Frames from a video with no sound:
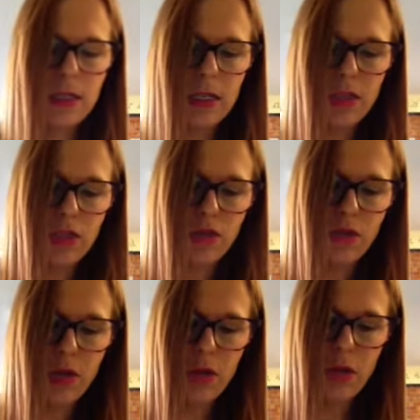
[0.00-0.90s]
Let's
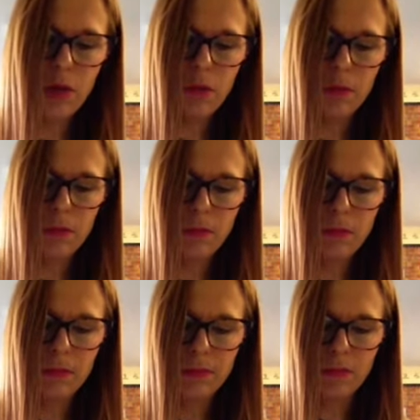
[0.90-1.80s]
try another one.
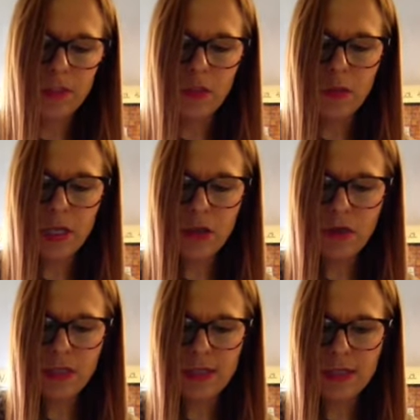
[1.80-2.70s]
You might
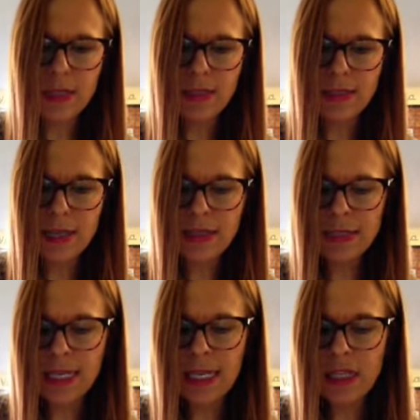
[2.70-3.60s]
already start
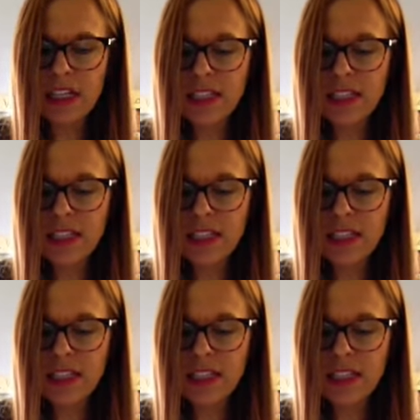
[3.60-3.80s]
to hear the